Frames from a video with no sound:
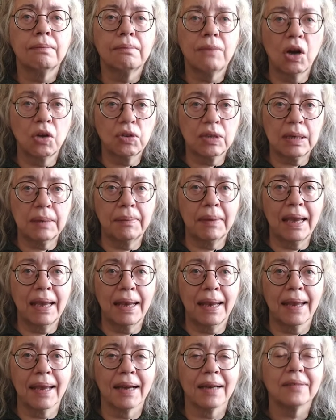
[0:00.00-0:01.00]

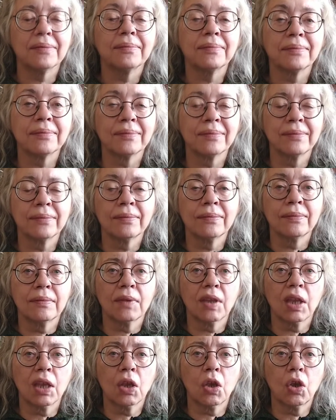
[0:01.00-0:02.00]
Multimedia.
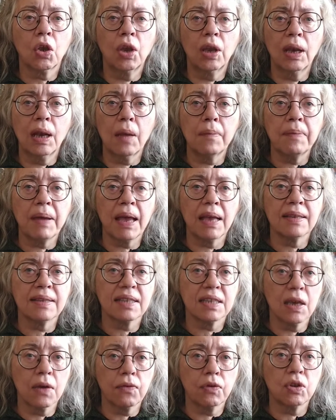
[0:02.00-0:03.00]
QNAP has
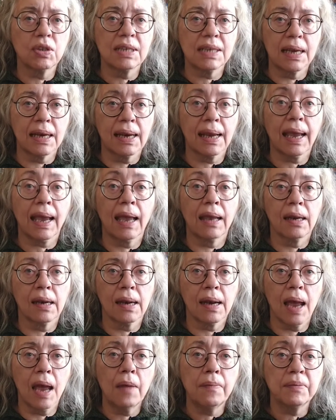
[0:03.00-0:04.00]
several
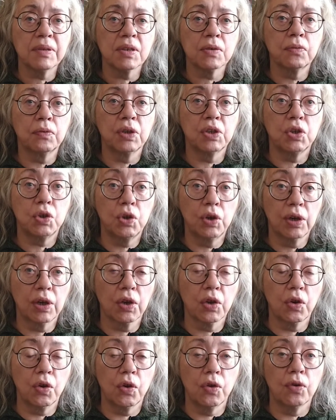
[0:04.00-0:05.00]
dedicated apps which you
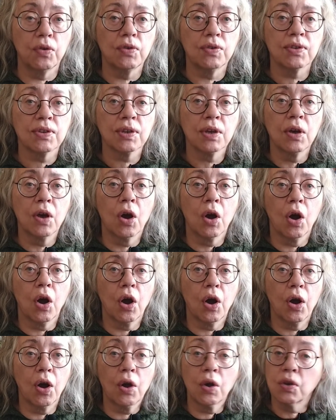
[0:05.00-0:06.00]
can use
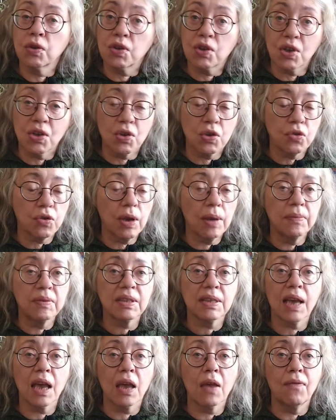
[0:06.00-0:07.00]
to stream,
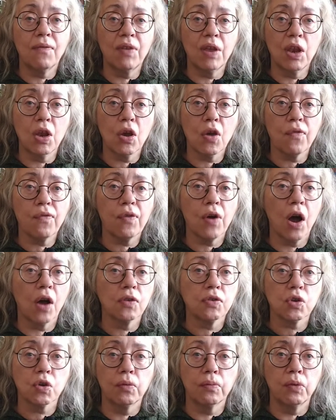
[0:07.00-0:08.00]
say, video
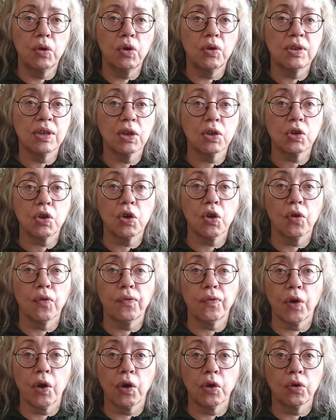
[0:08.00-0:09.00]
files or music to your
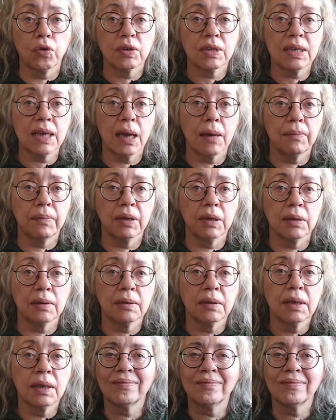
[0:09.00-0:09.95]
phone or tablet.